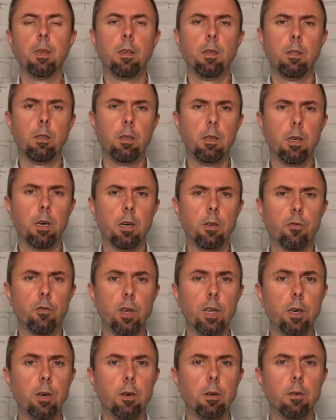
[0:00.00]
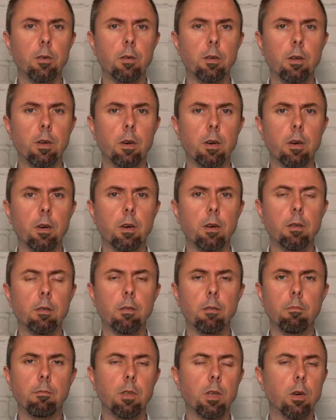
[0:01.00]
the trainer,
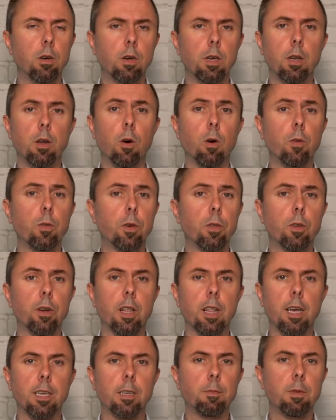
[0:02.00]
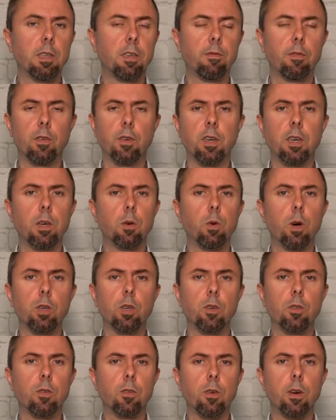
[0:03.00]
and all the other classmates, if there's any
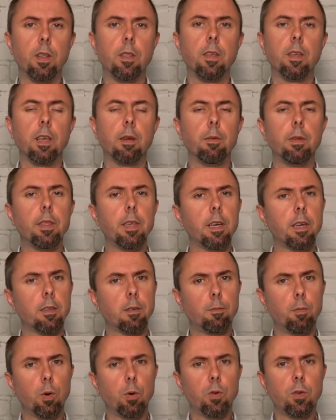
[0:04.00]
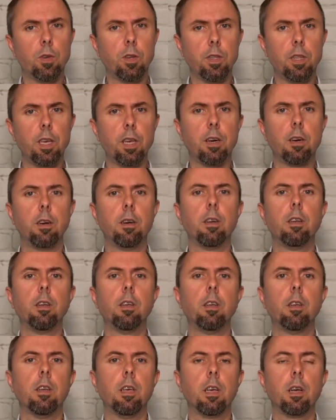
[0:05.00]
questions or anything, everything gets posted there,
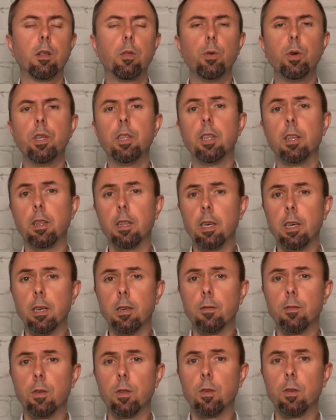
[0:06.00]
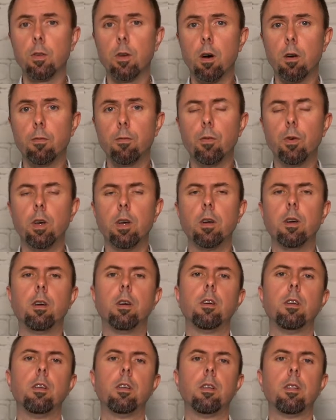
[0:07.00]
including the links for the
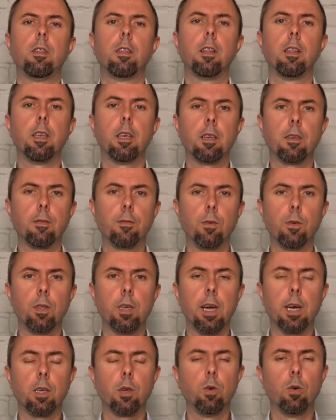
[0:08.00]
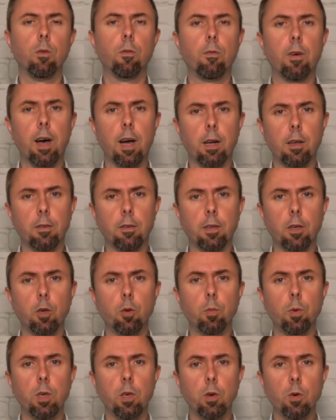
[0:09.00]
software, the links for the actual files that
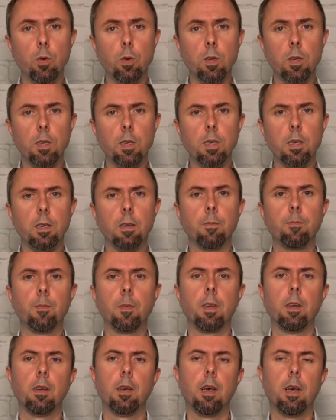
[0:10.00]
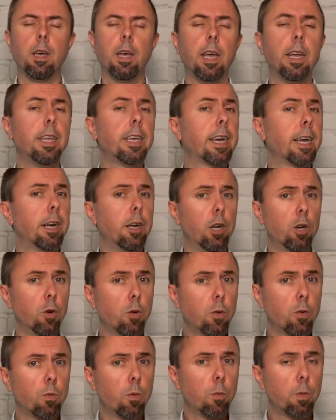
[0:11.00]
you'll be using. Any kind of
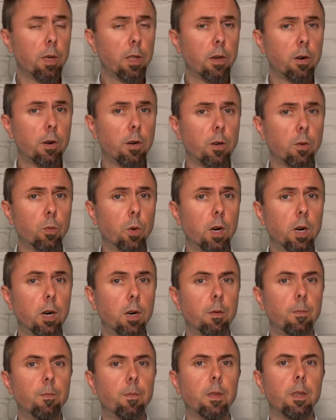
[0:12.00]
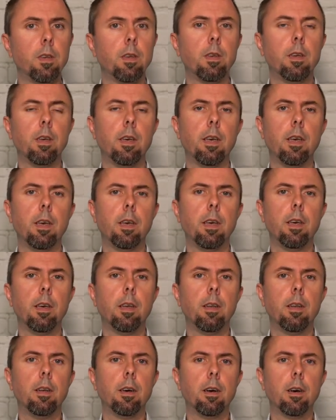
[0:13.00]
notes will be there as well. And